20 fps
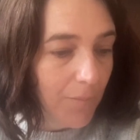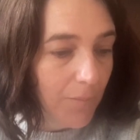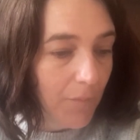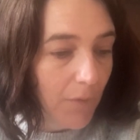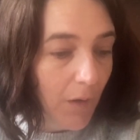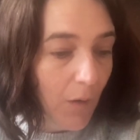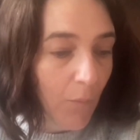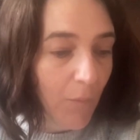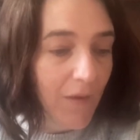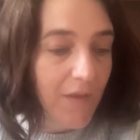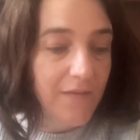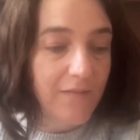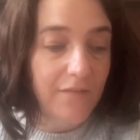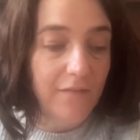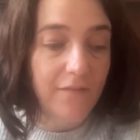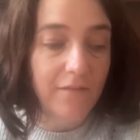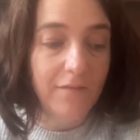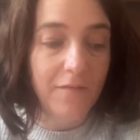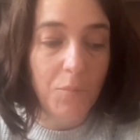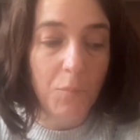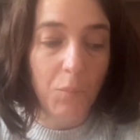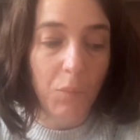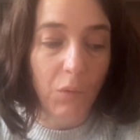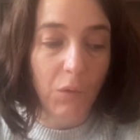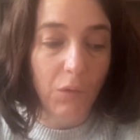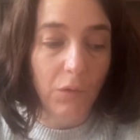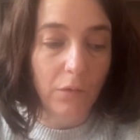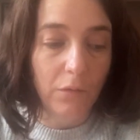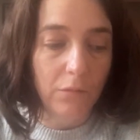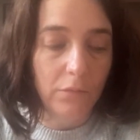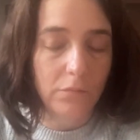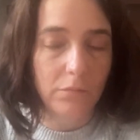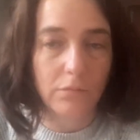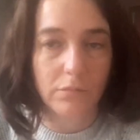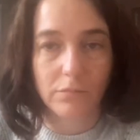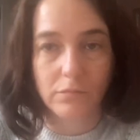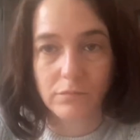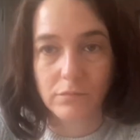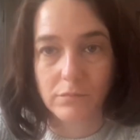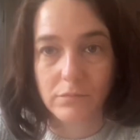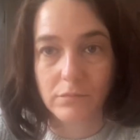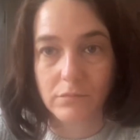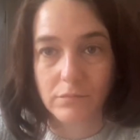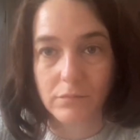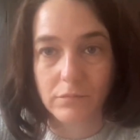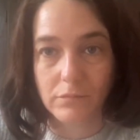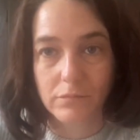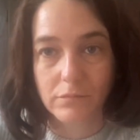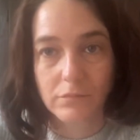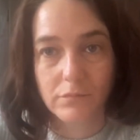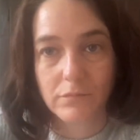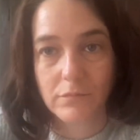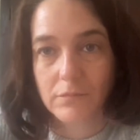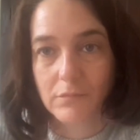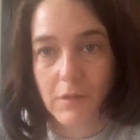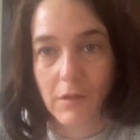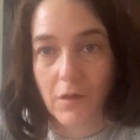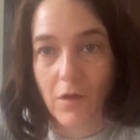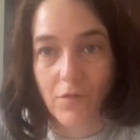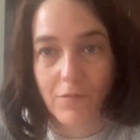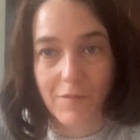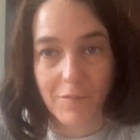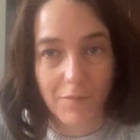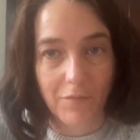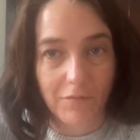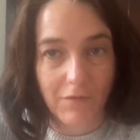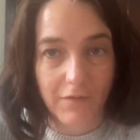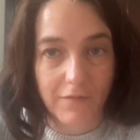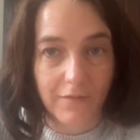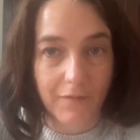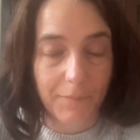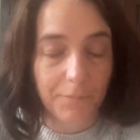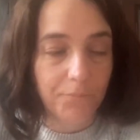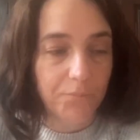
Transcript: Oh, it's a simple, I can't read my writing.